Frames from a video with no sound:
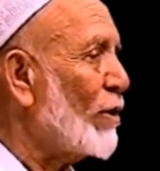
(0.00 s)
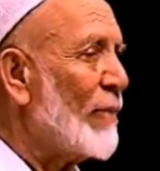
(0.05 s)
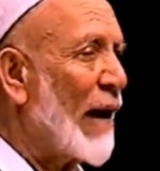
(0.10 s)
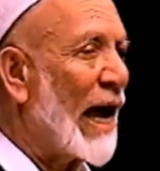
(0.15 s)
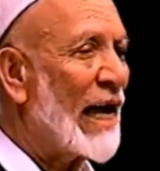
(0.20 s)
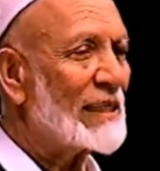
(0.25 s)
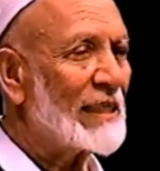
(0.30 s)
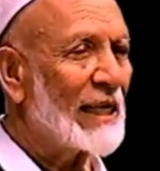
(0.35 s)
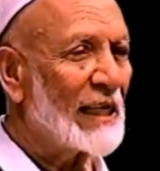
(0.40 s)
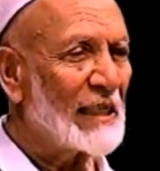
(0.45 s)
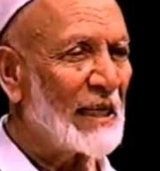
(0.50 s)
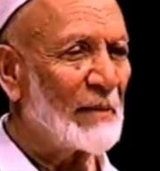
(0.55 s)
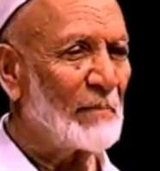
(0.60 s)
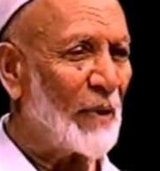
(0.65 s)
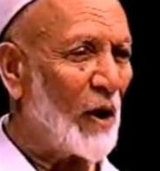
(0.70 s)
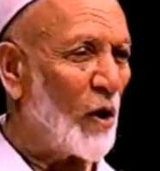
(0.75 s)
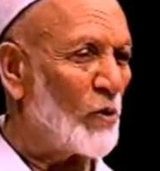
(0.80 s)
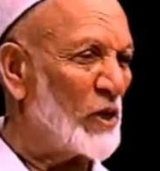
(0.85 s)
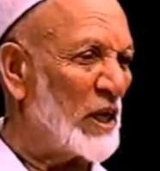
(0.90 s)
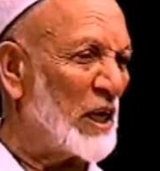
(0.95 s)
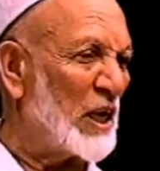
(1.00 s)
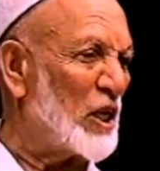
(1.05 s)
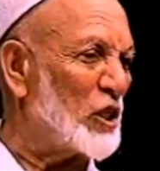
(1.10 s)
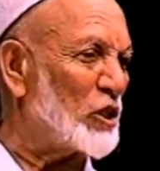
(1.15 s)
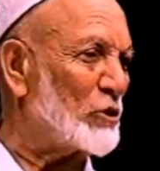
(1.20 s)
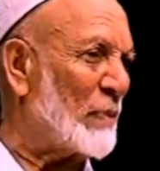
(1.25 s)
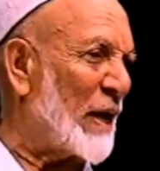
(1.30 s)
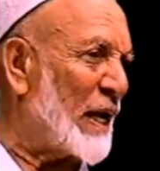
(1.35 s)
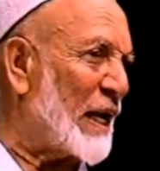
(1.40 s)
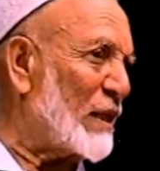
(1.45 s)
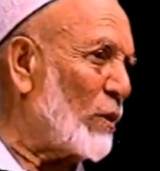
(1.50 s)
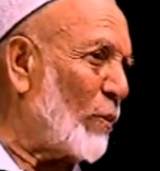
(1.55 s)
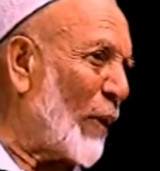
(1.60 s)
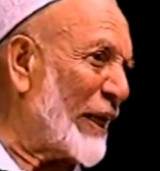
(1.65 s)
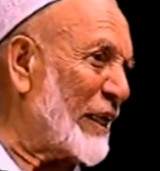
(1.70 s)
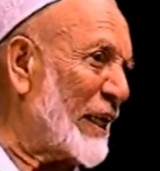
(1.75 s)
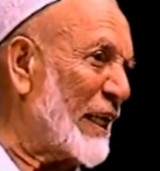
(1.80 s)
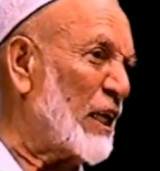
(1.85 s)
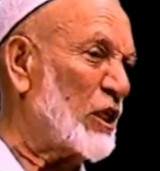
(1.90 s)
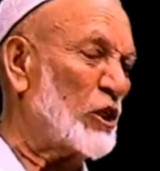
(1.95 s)
So I'm asking the brown Englishman and
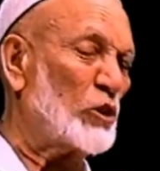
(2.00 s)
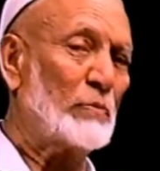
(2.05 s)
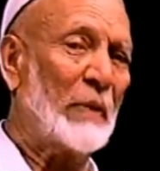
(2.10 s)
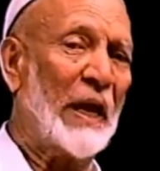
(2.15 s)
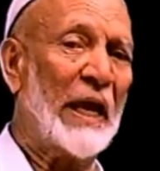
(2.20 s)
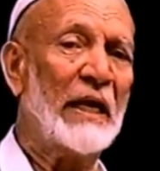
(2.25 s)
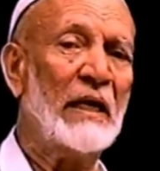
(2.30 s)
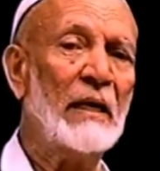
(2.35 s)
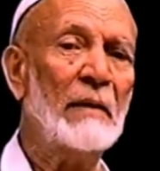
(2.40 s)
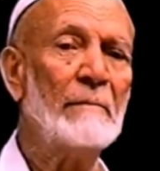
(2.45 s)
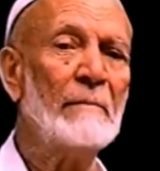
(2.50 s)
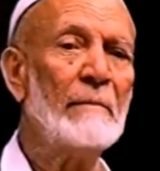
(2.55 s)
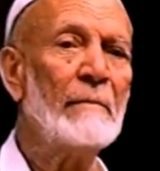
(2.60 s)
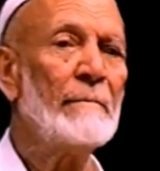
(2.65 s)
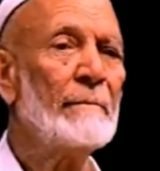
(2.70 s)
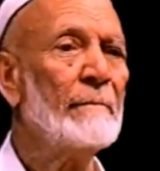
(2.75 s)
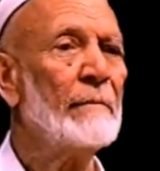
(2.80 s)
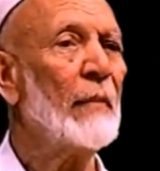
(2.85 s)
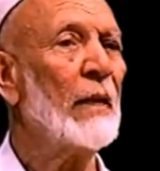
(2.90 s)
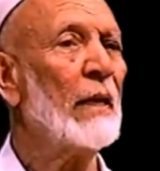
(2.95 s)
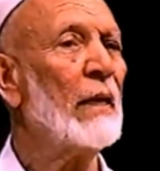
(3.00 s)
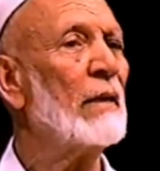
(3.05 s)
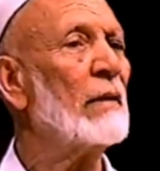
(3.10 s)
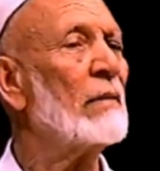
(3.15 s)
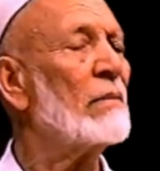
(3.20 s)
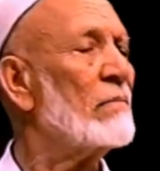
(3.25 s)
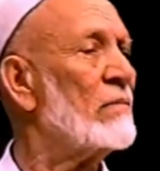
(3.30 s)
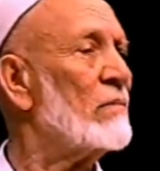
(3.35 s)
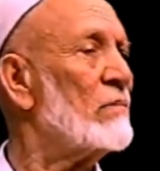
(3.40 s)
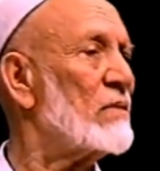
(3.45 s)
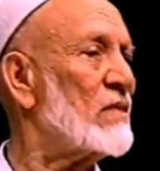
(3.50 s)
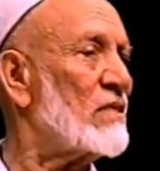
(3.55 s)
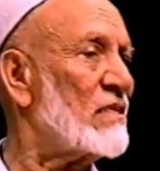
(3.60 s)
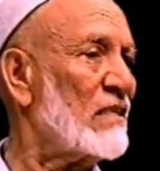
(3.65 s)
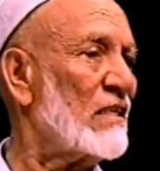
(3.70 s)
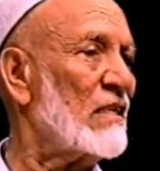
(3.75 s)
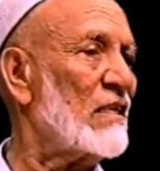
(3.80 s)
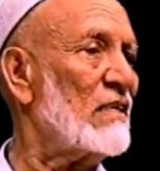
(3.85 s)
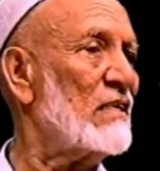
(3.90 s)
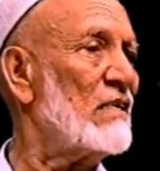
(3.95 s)
the white Englishman,
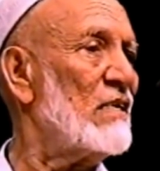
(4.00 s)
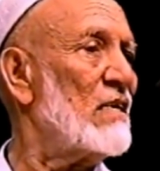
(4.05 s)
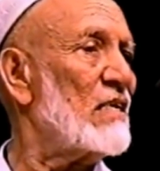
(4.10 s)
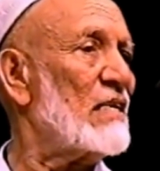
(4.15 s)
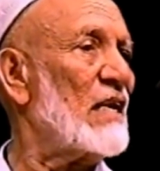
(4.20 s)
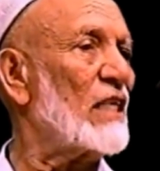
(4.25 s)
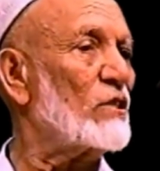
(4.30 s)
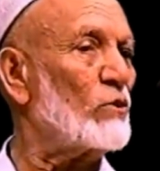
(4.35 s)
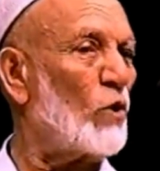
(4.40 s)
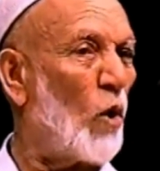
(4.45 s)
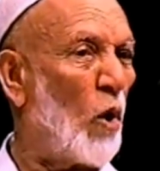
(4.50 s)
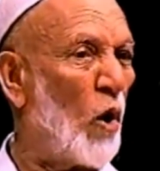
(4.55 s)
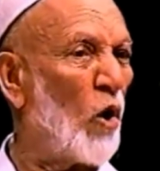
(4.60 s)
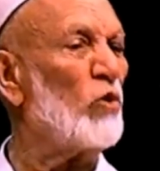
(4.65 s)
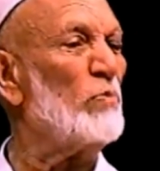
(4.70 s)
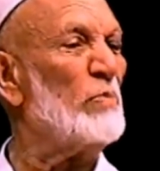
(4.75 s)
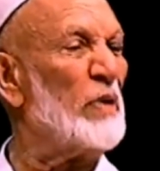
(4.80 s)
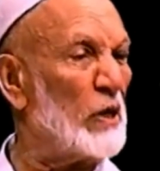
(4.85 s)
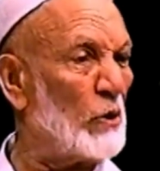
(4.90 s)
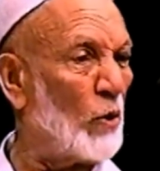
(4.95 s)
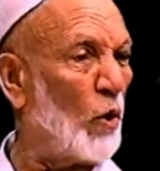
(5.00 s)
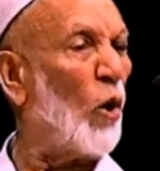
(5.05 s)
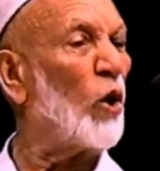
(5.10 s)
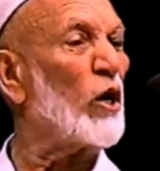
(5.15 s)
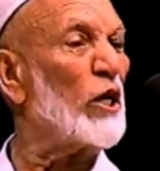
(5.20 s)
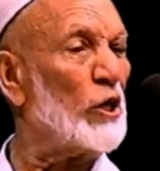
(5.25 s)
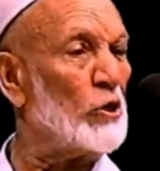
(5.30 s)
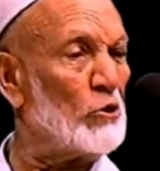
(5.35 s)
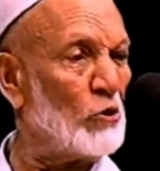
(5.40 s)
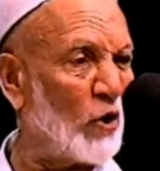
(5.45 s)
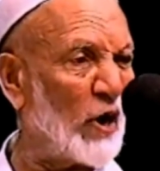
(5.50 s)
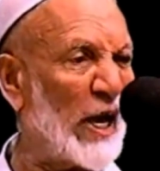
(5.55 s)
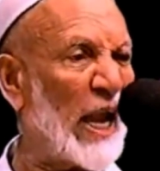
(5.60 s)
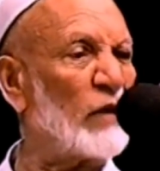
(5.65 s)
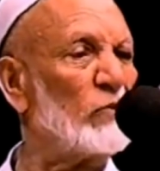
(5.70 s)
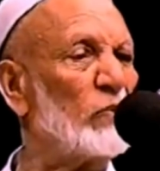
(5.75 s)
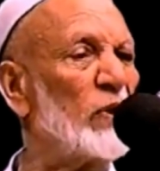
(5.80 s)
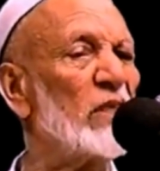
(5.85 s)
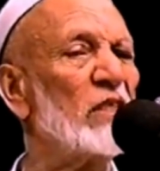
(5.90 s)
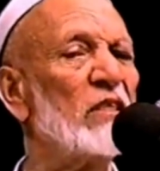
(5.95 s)
sir, does all mean all in
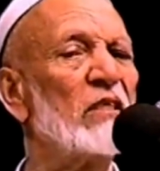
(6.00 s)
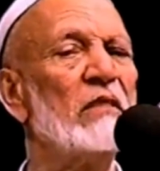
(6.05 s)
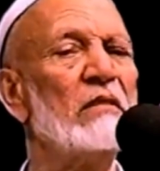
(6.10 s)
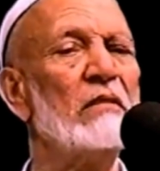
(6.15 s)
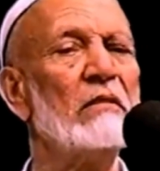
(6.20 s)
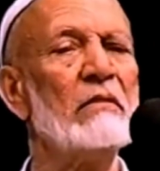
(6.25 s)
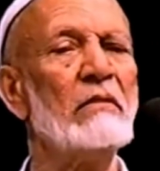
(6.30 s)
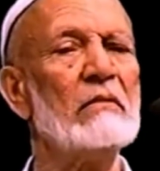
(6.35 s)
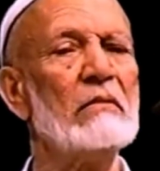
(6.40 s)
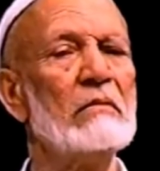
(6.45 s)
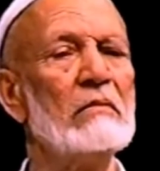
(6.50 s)
your language?